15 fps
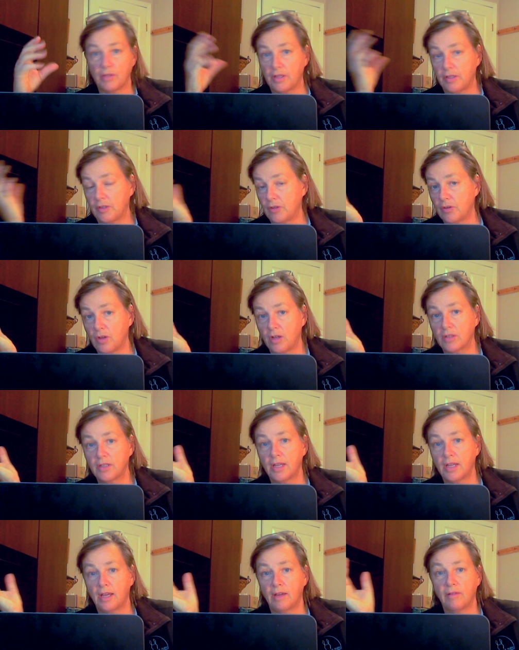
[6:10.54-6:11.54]
on a
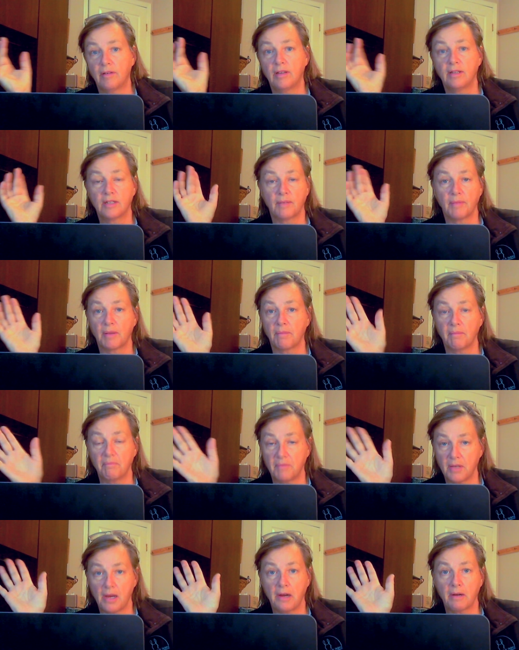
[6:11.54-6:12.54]
knockdown. Something
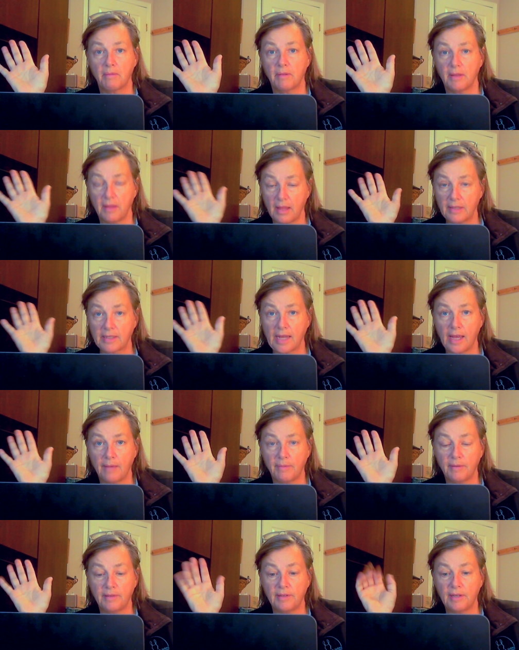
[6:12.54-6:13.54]
terrible has
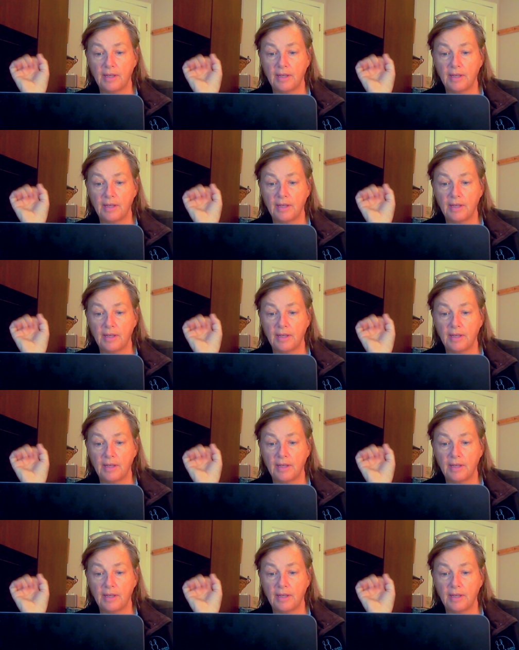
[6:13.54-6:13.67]
happened.